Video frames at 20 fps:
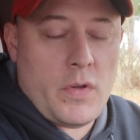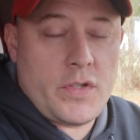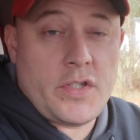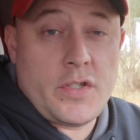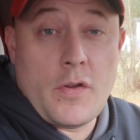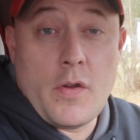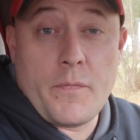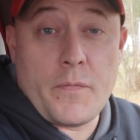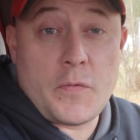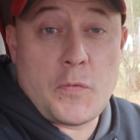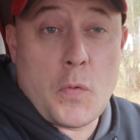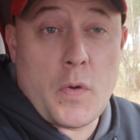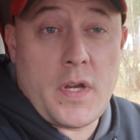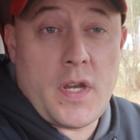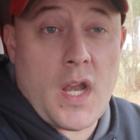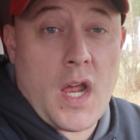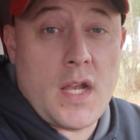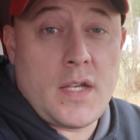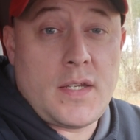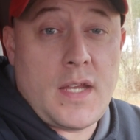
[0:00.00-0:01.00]
What's new for
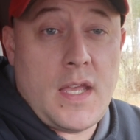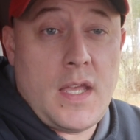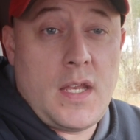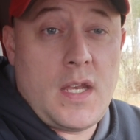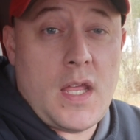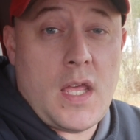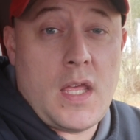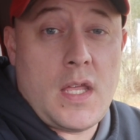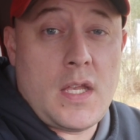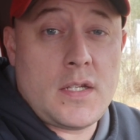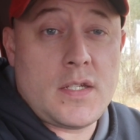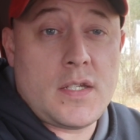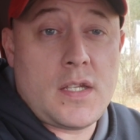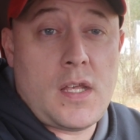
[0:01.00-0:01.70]
2019 and